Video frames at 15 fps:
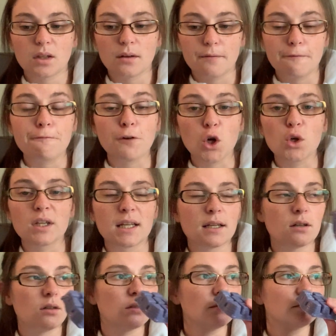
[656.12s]
fir
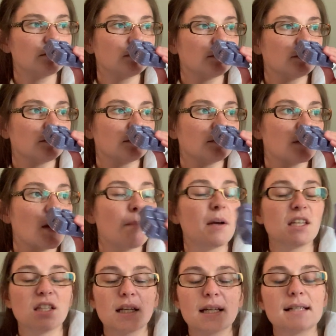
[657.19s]
needle,
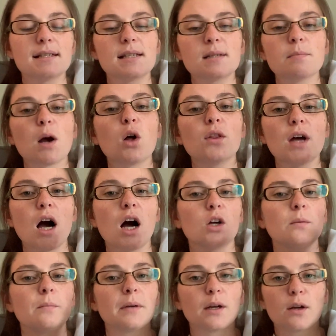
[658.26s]
but you can smell the
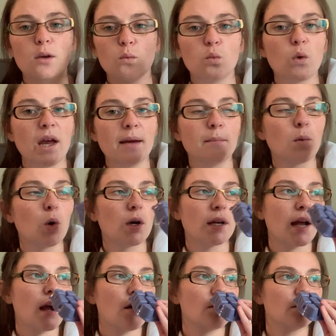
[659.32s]
huckleberry way more
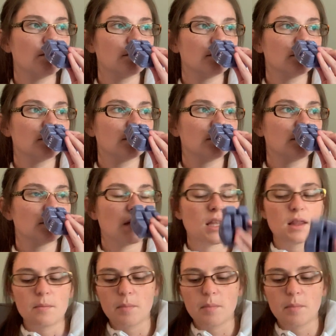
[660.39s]
now in the